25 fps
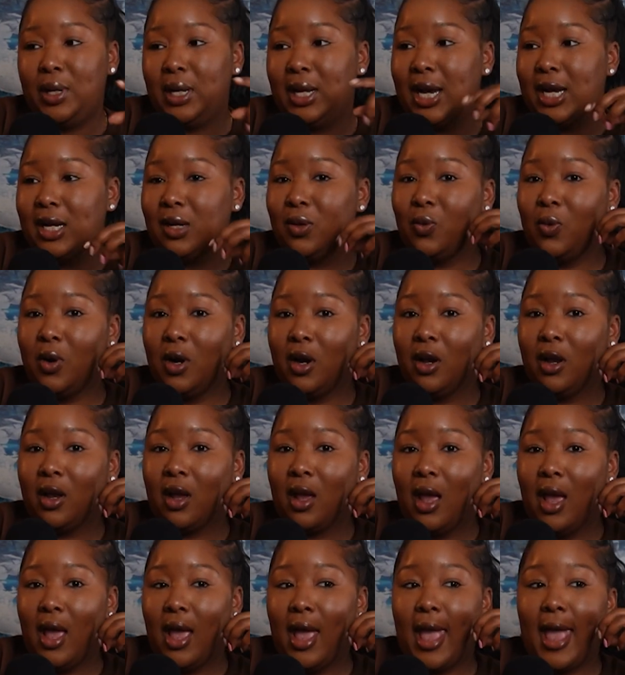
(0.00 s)
ain't got to work.
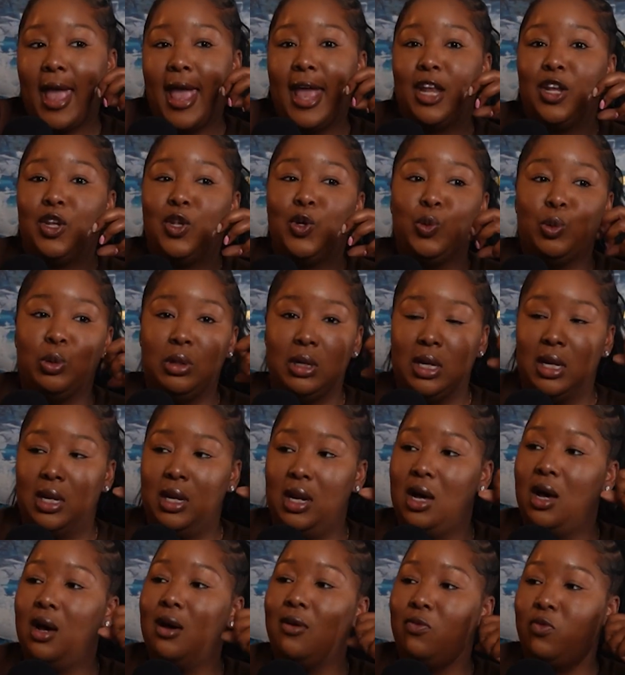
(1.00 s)
And you
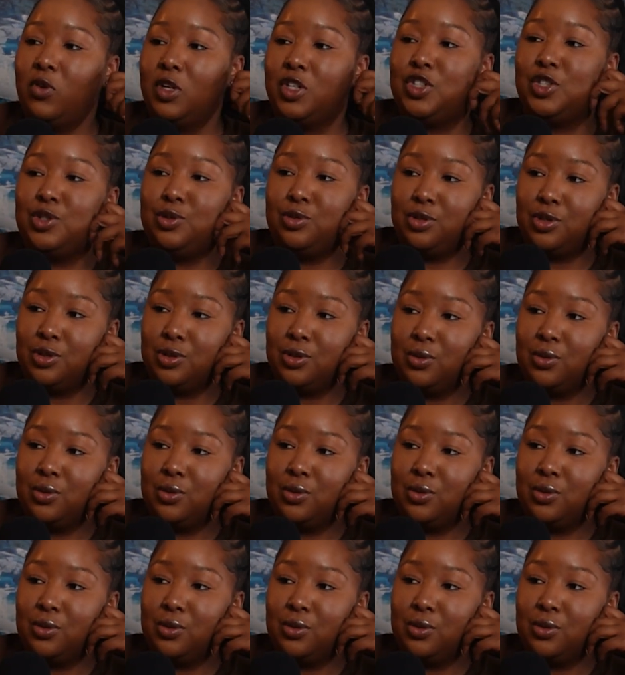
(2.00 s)
love what you do.